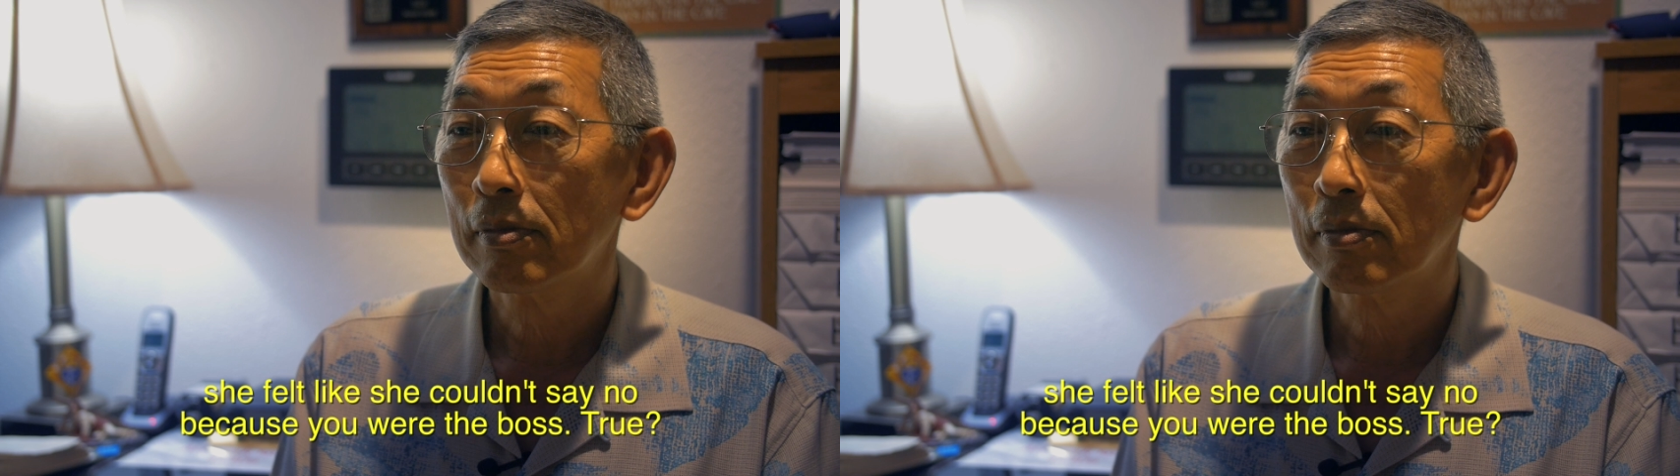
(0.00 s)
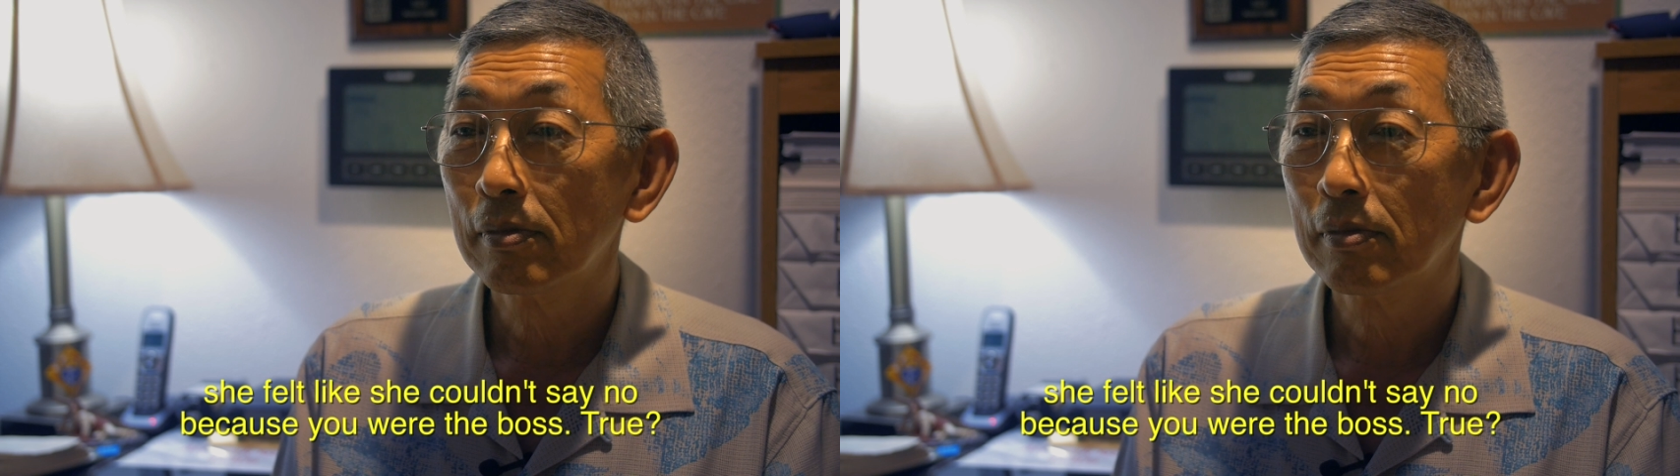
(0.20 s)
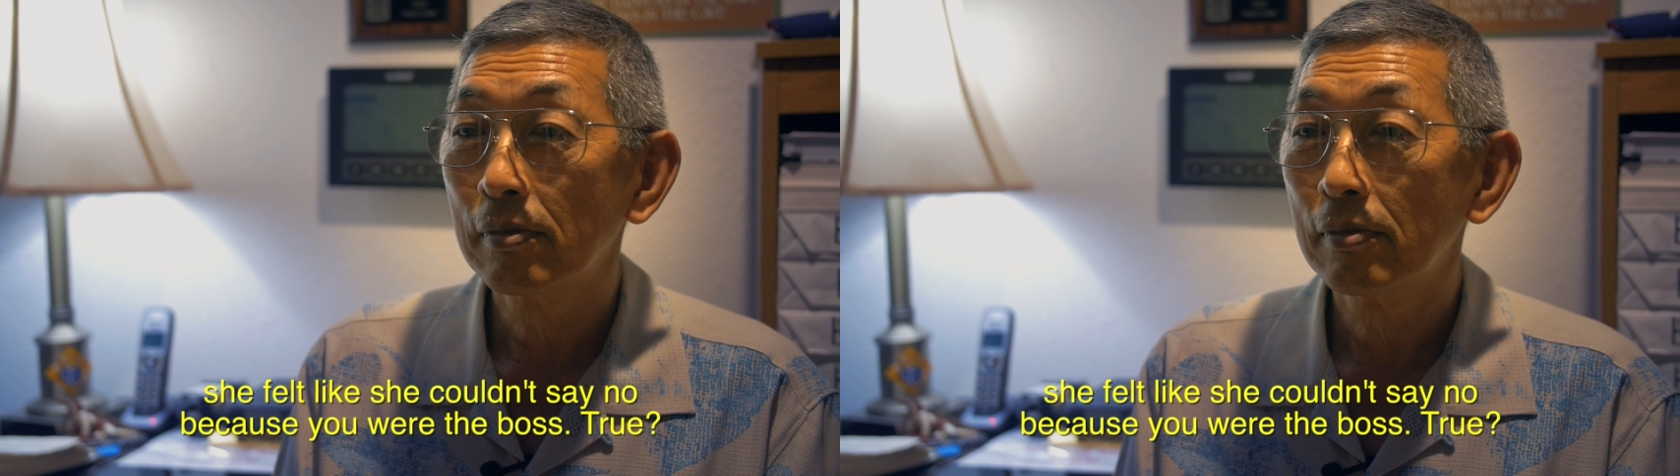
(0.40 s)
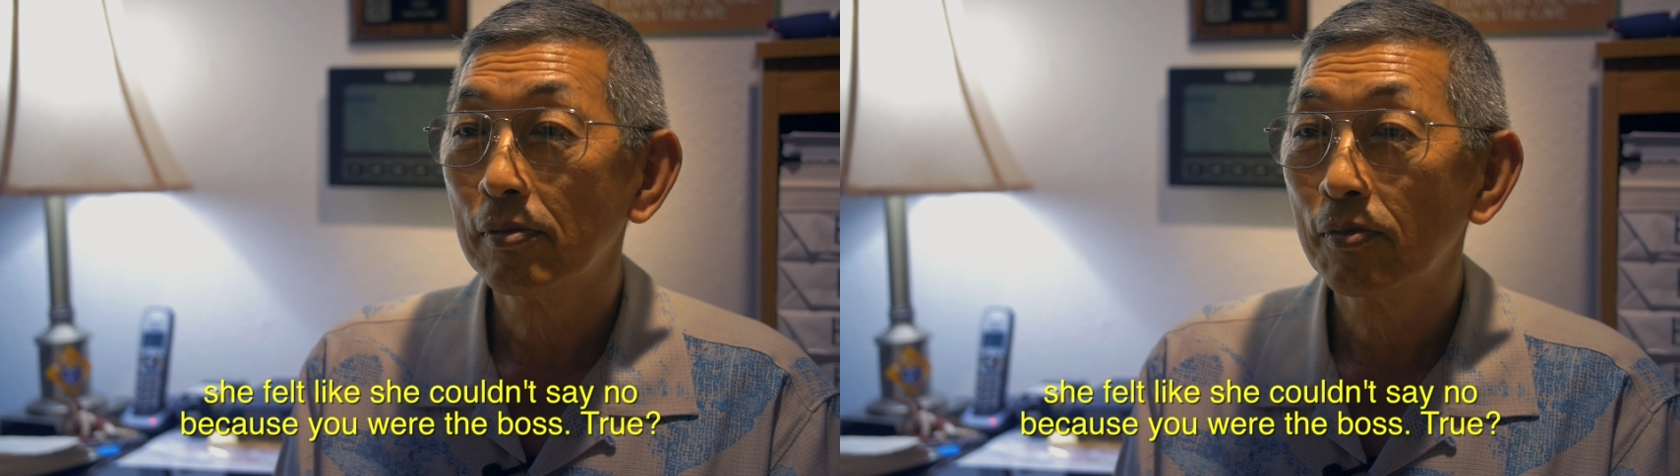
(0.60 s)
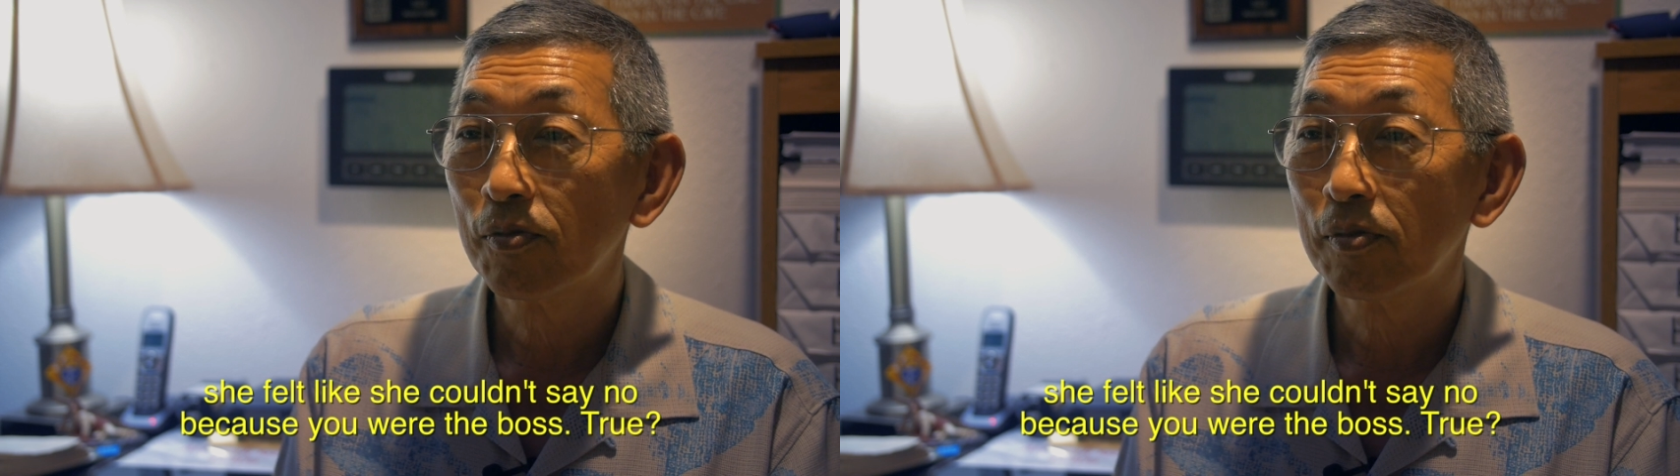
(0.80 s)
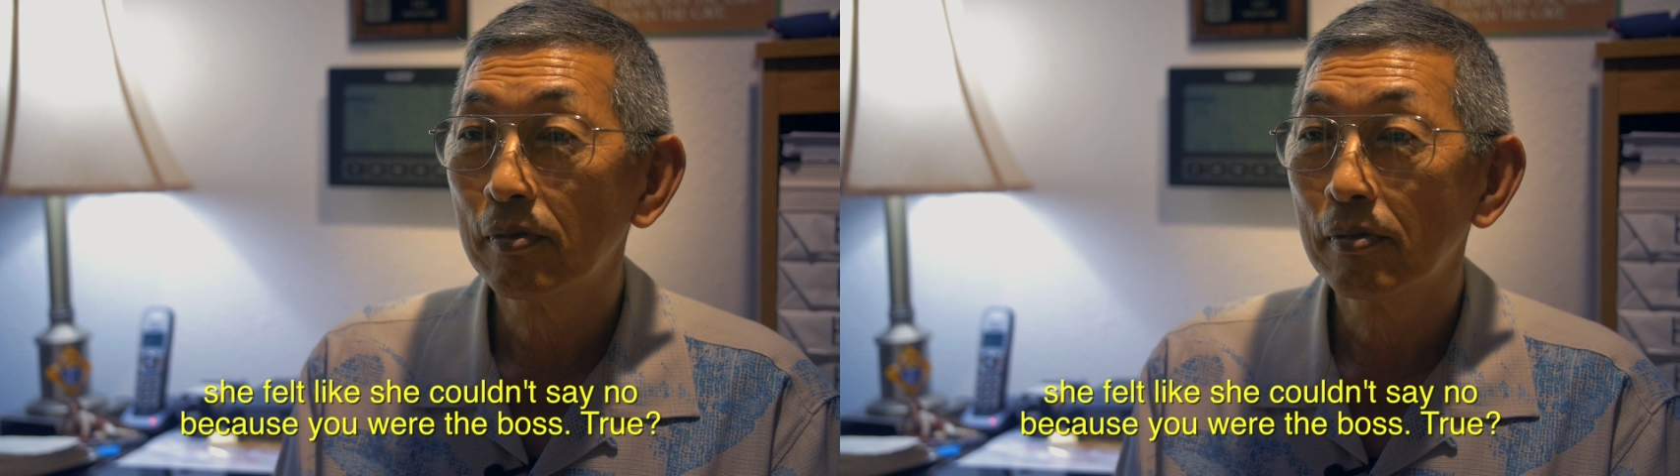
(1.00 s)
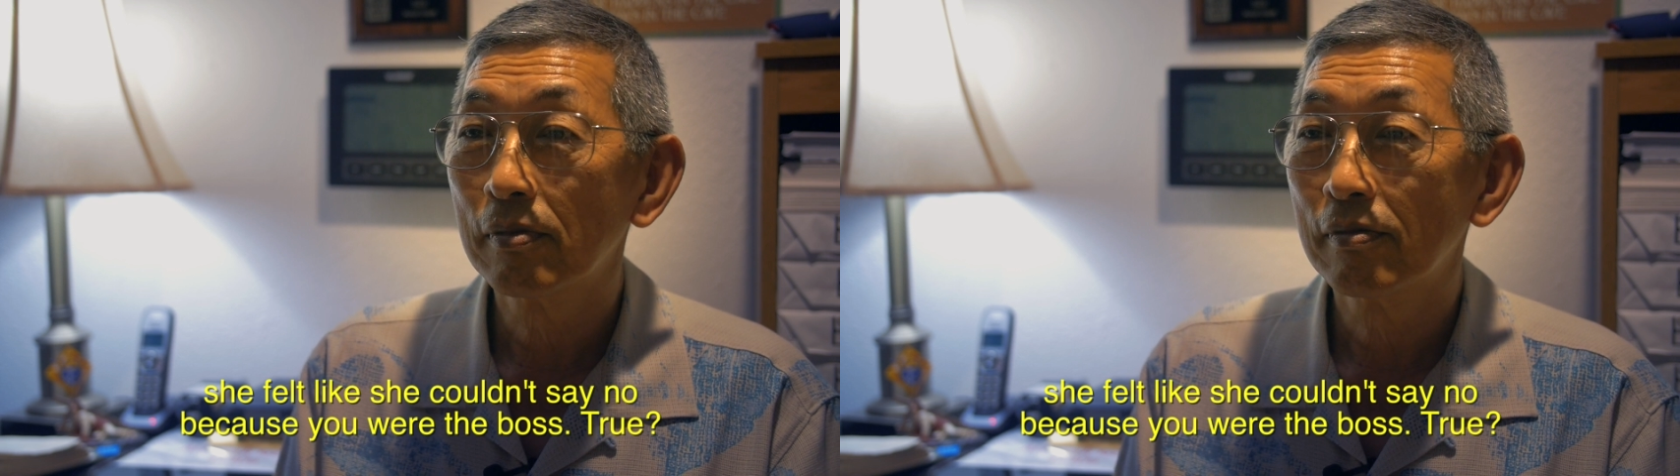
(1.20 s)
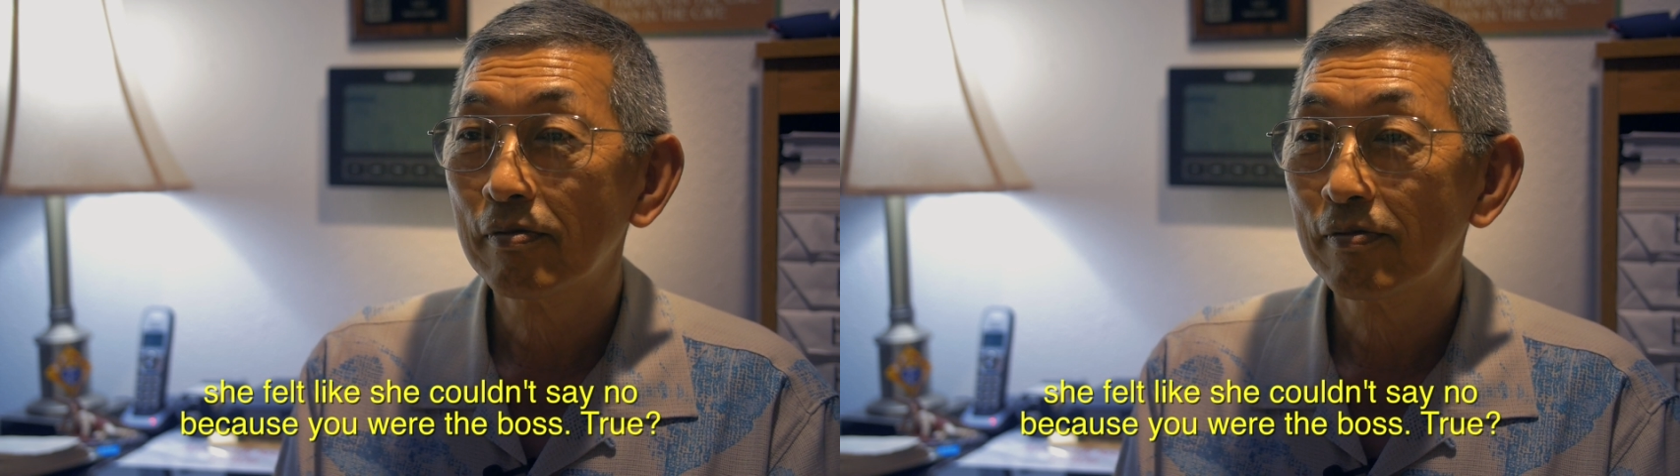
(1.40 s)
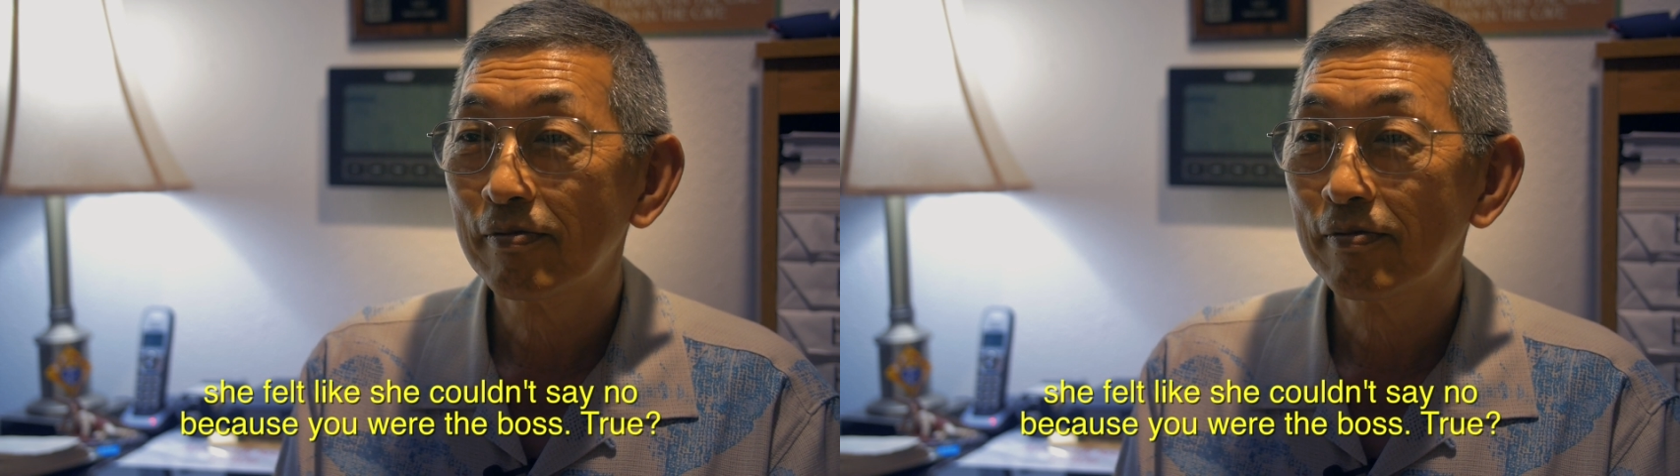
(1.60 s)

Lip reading: felt like she couldn't say no